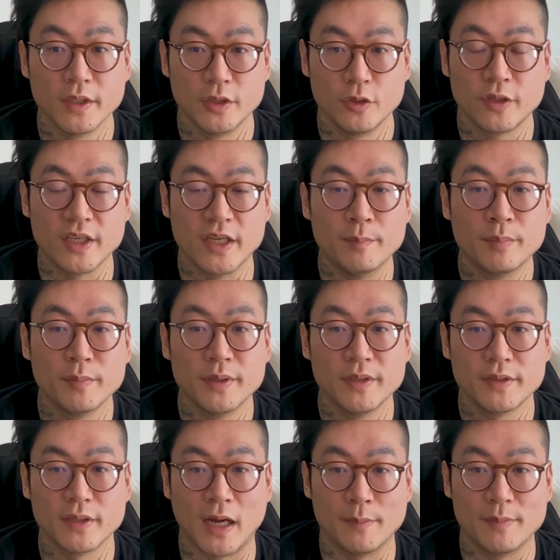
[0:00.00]
you can
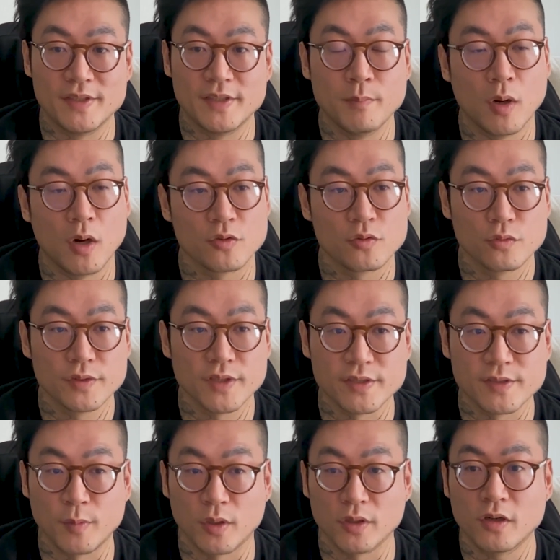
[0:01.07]
implement IBC modules as
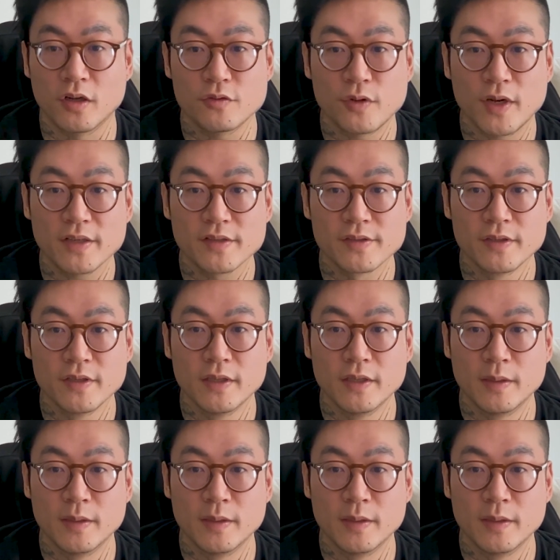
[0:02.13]
smart contracts,